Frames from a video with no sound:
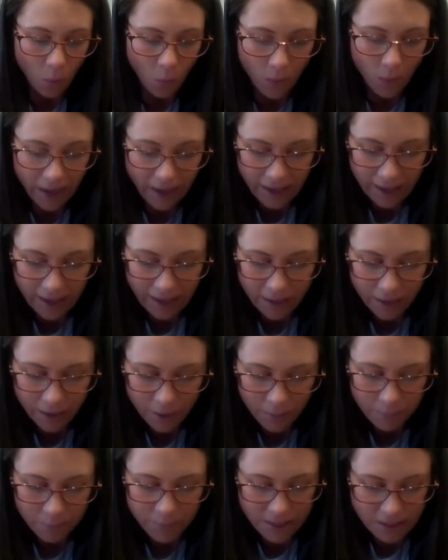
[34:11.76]
where
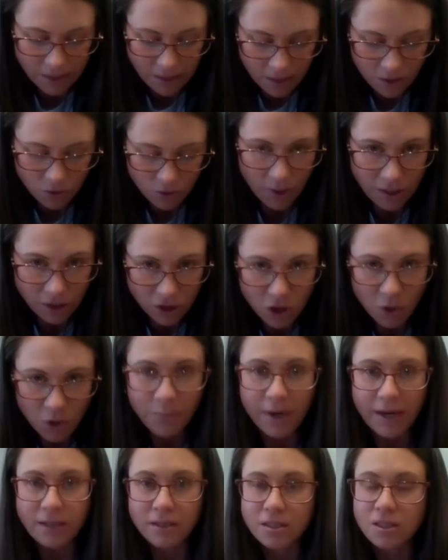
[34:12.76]
business rescue
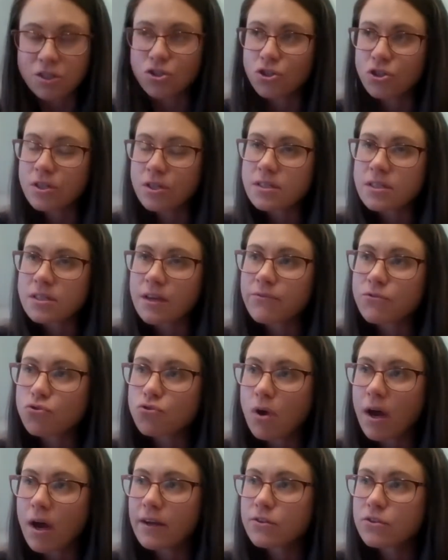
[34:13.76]
practitioners have
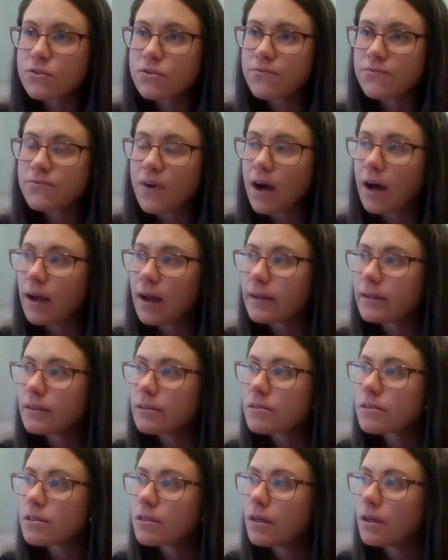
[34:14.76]
tried to
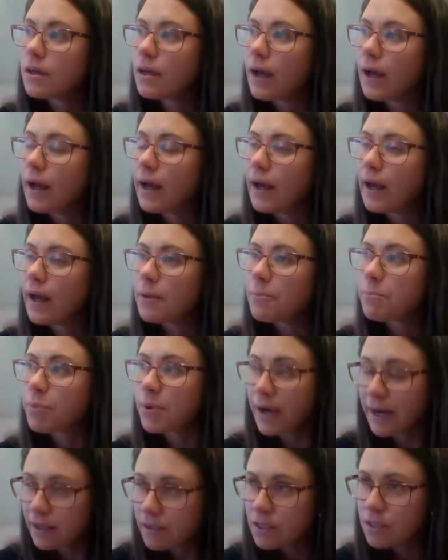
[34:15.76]
find a
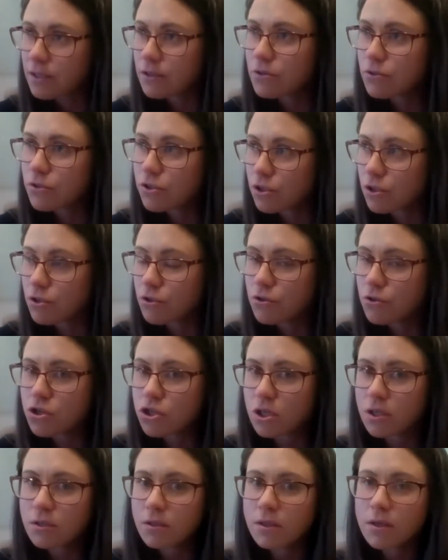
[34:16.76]
practical
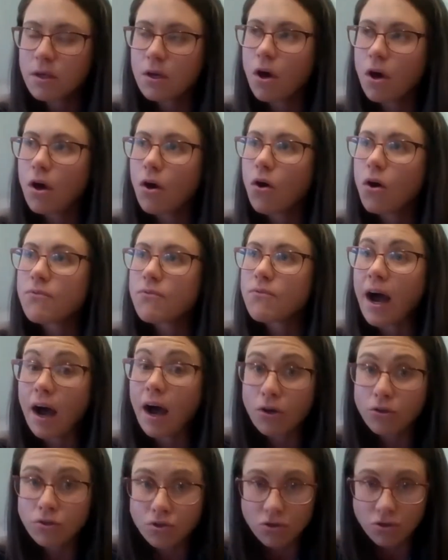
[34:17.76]
solution of
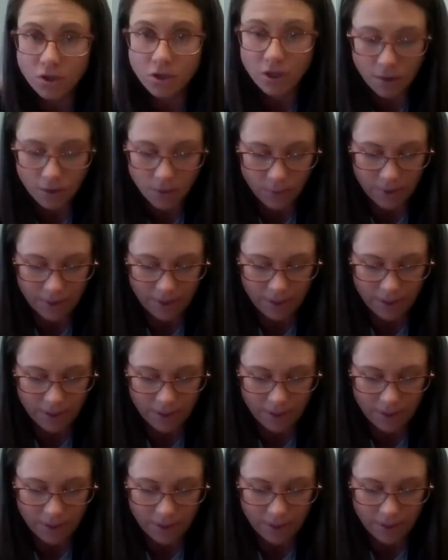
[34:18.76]
how to deal with that.
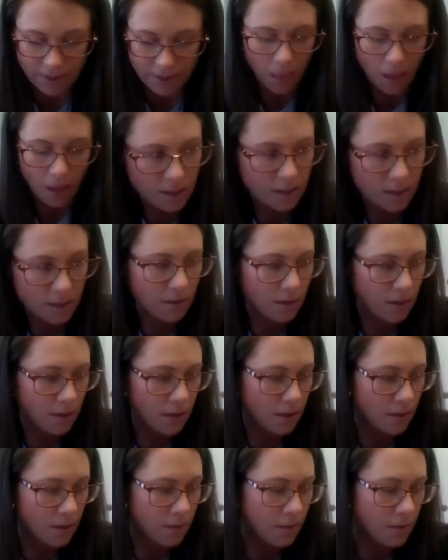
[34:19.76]
You will
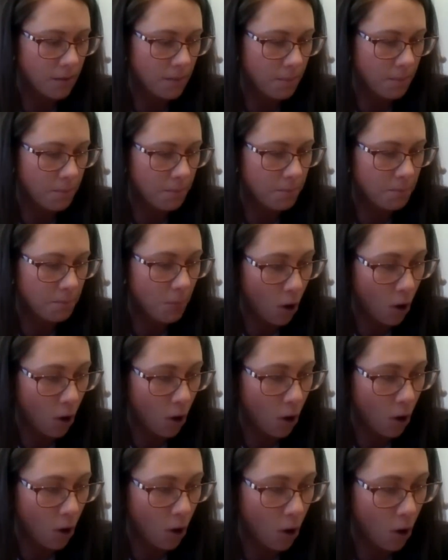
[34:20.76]
see in
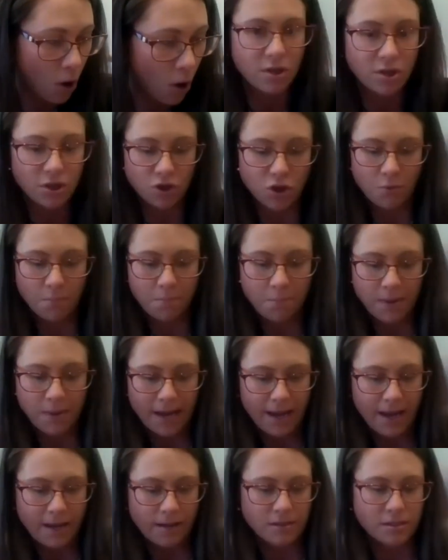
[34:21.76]
most business
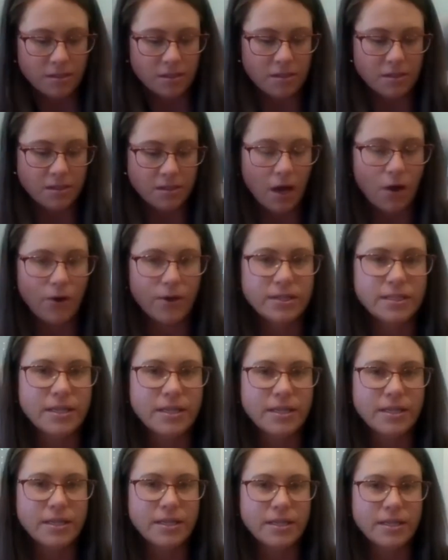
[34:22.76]
rescue plans
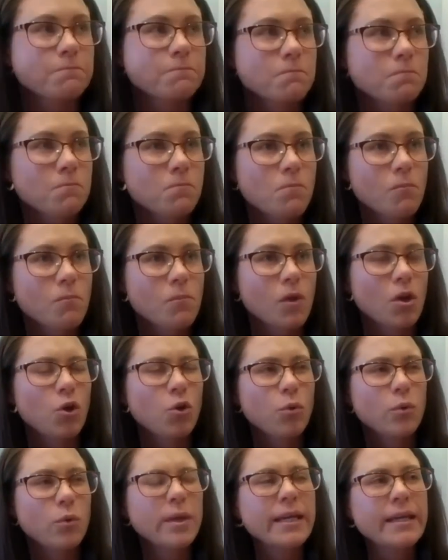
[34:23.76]
nowadays,
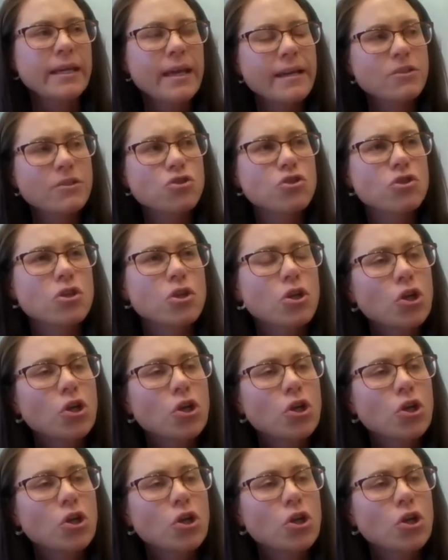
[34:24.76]
we get